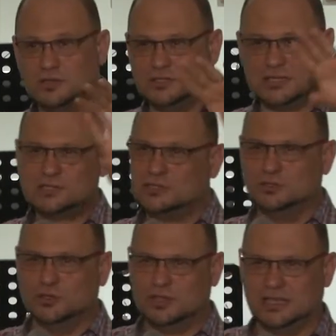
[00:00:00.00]
you
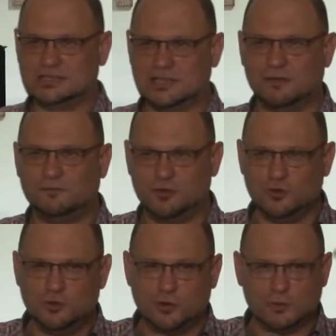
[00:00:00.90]
just do this. If
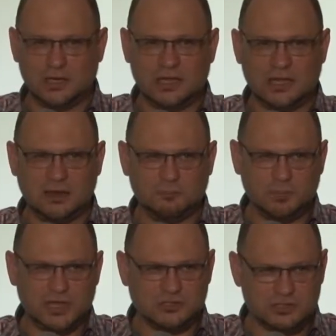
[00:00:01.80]
you already
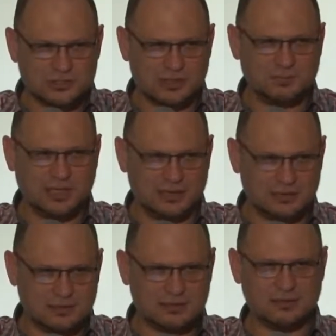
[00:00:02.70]
picture something,